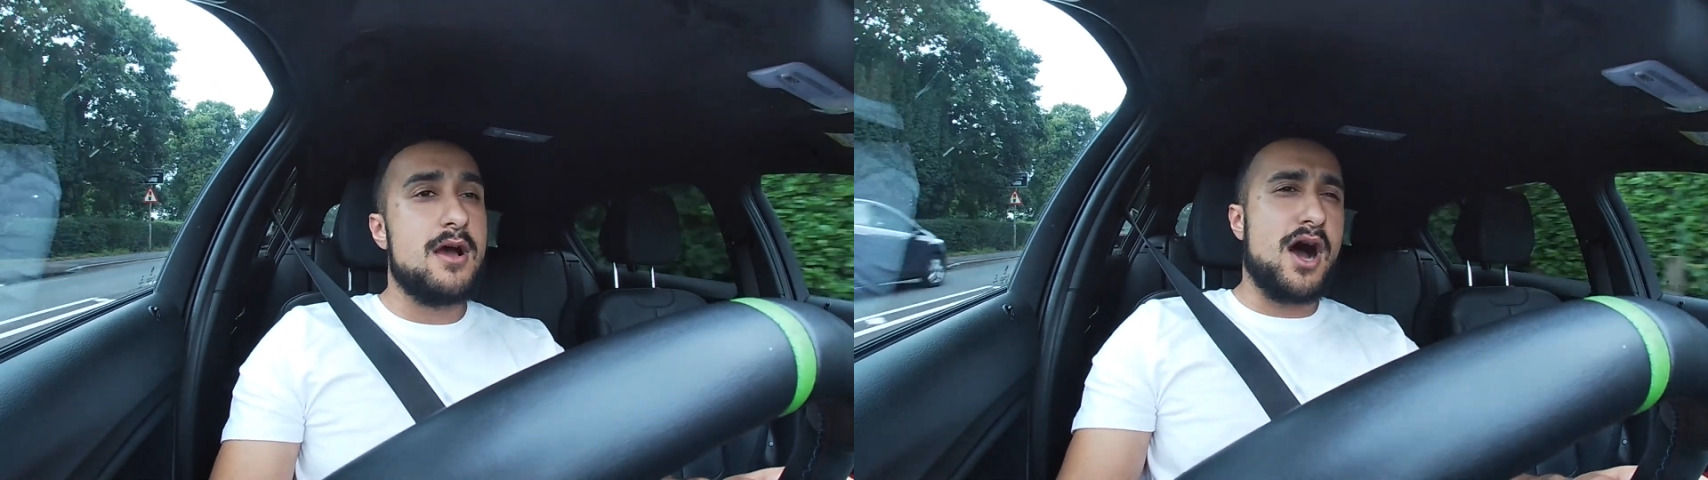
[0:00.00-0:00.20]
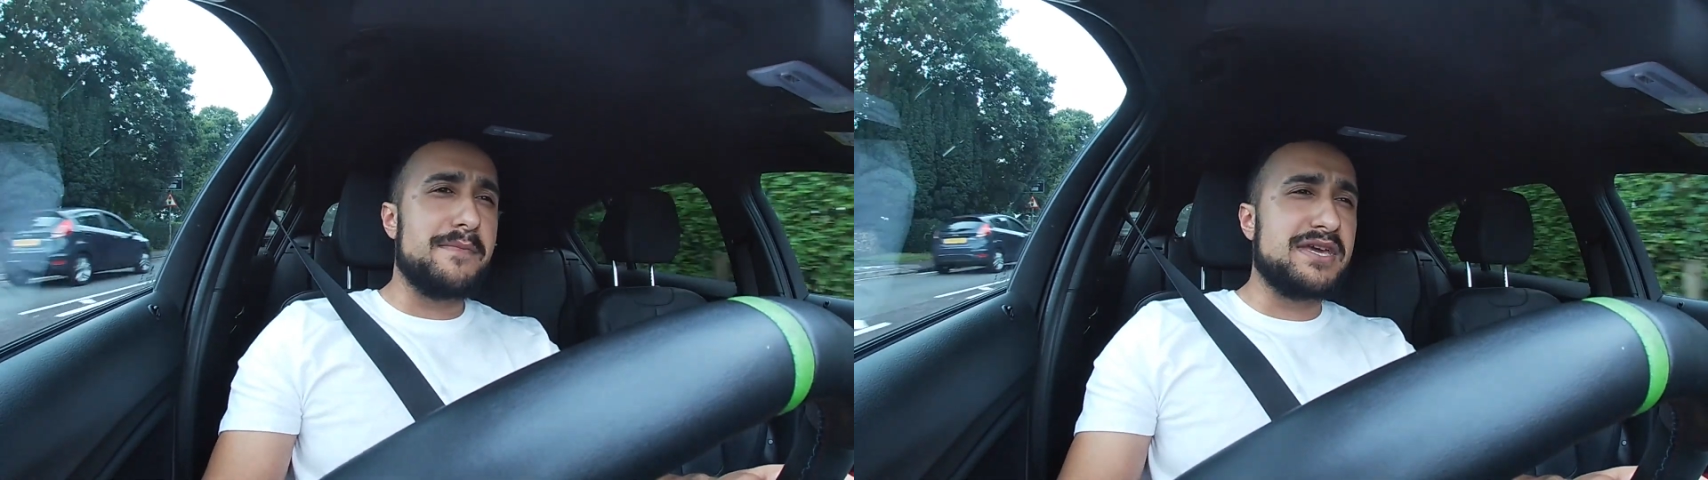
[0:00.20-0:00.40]

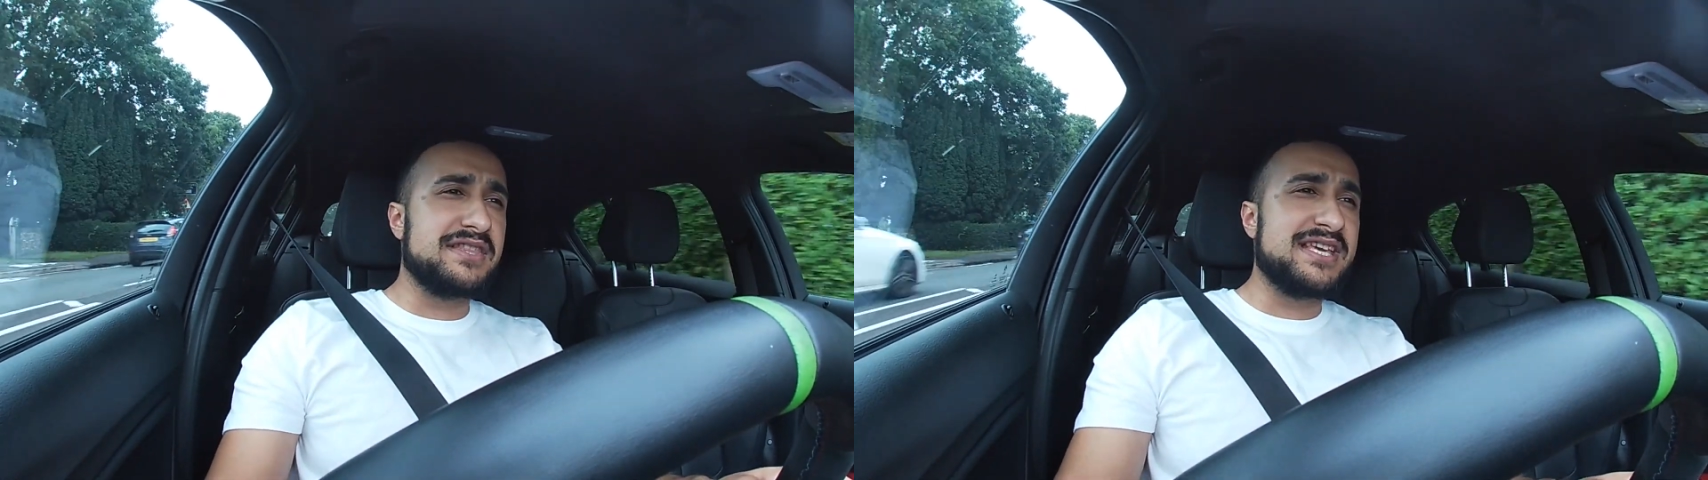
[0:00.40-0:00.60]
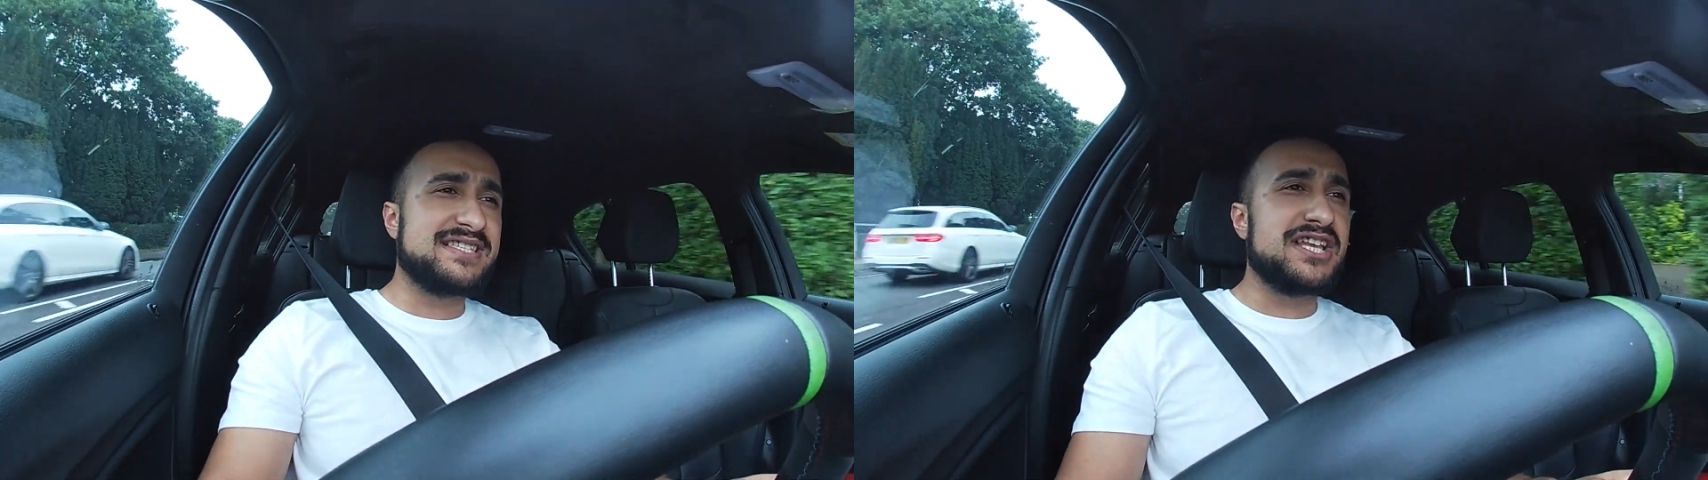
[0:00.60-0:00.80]
I mean,
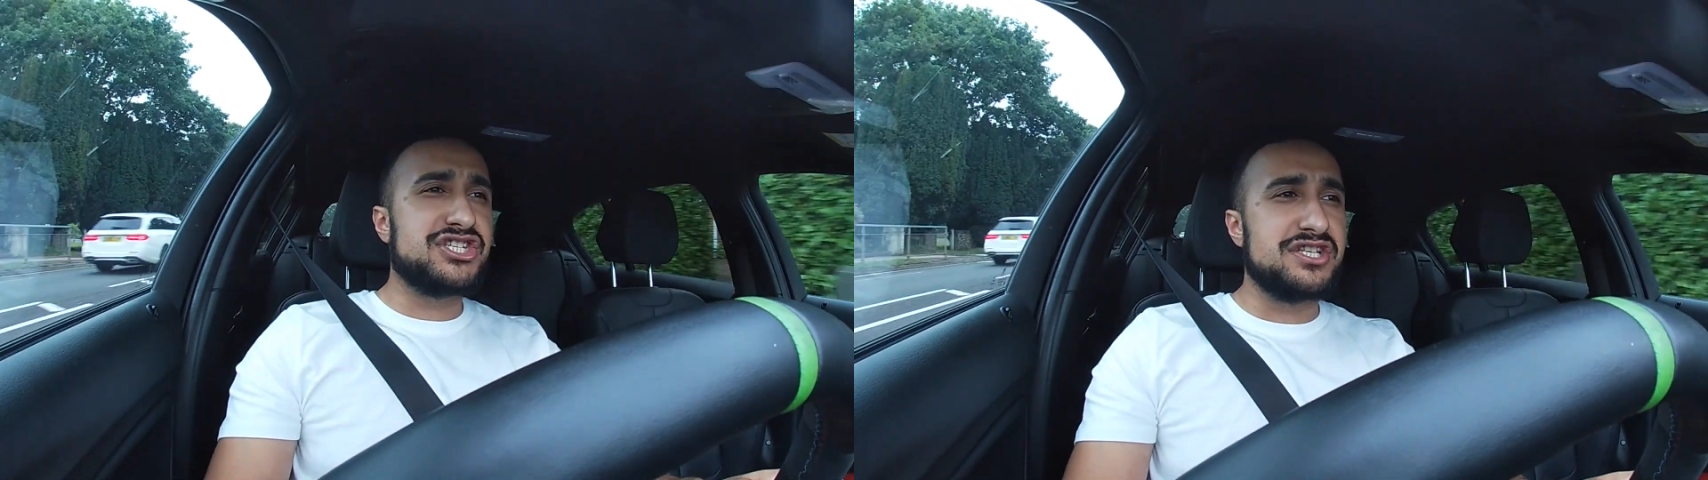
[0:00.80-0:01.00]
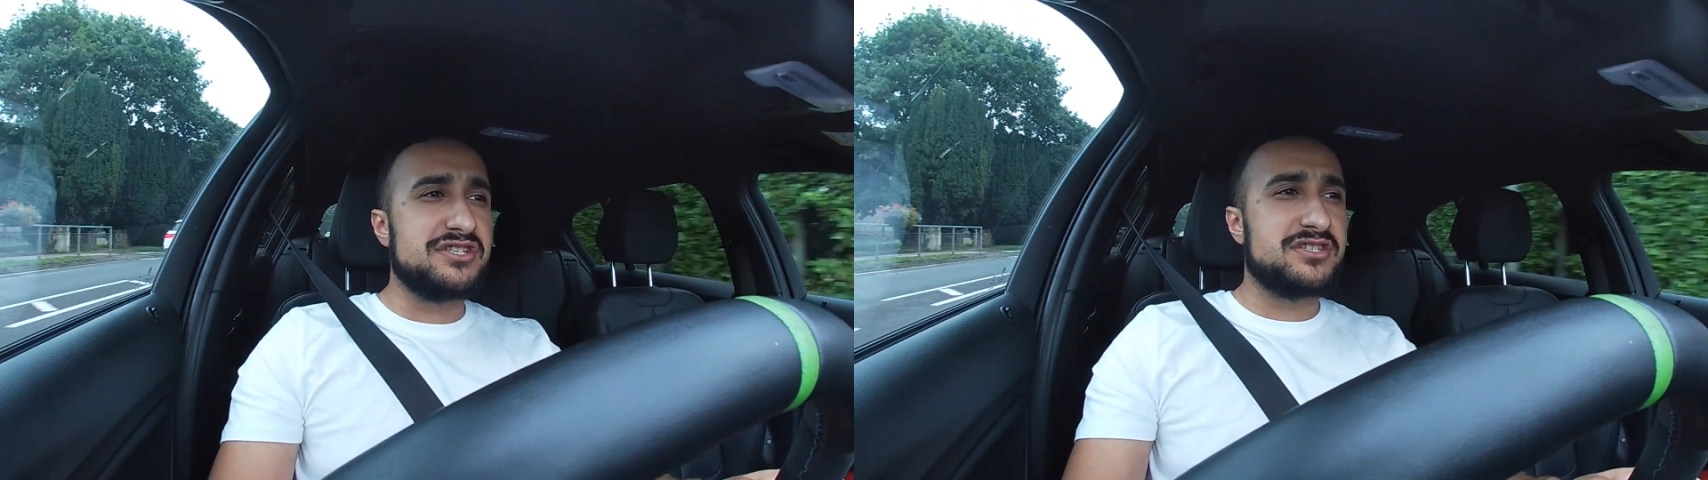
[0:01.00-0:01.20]
these
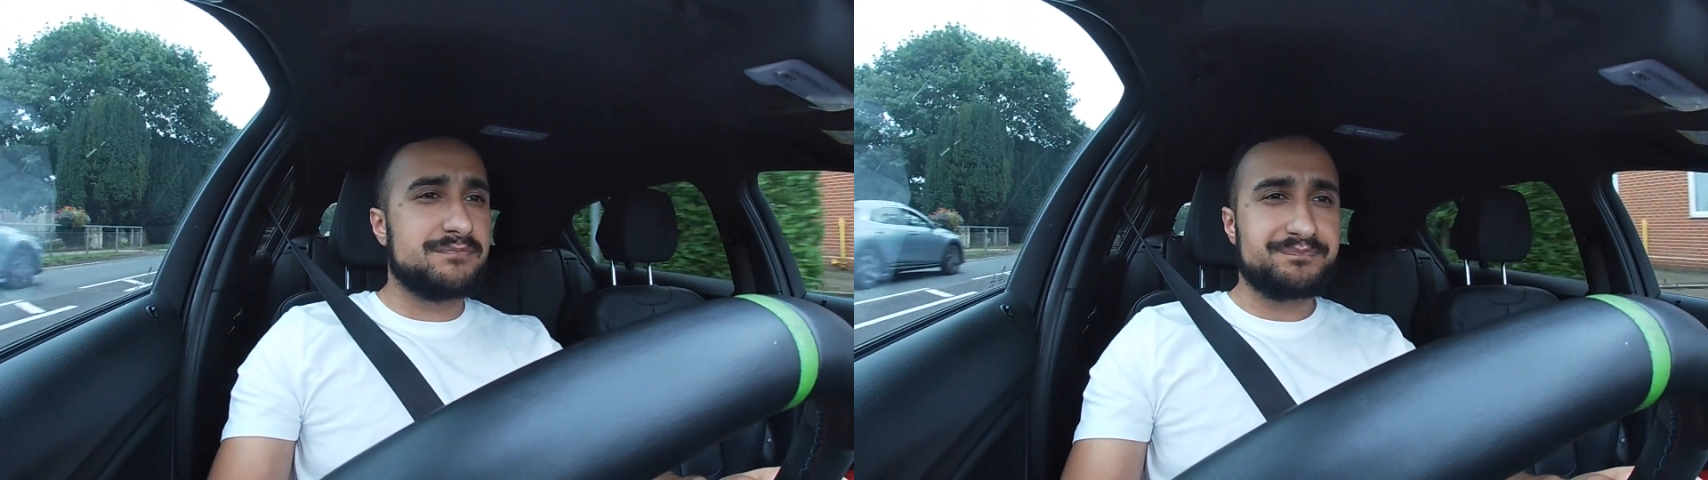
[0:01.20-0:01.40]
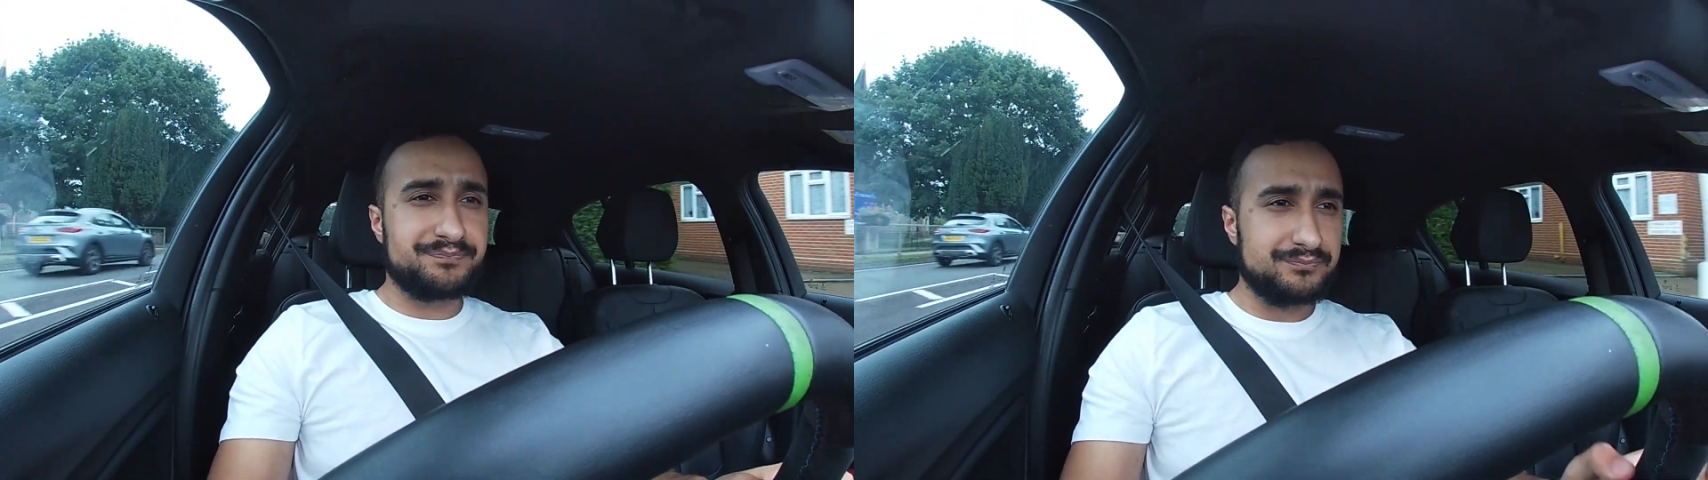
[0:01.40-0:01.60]
engines,